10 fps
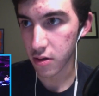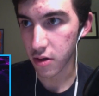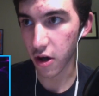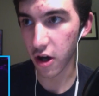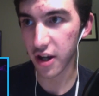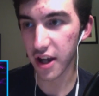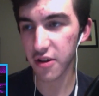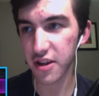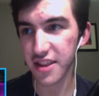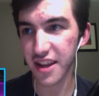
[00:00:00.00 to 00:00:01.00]
Oh, now
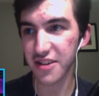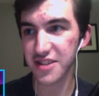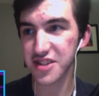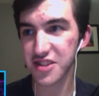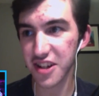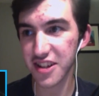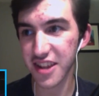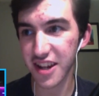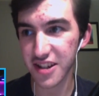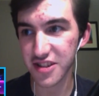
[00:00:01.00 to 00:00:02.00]
he now he's stuck
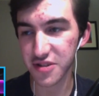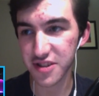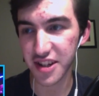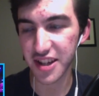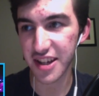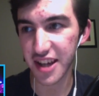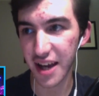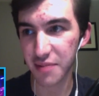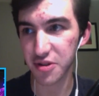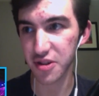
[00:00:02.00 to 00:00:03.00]
there, so he's gonna get
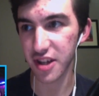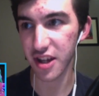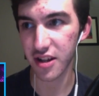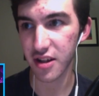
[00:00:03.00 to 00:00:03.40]
captured again.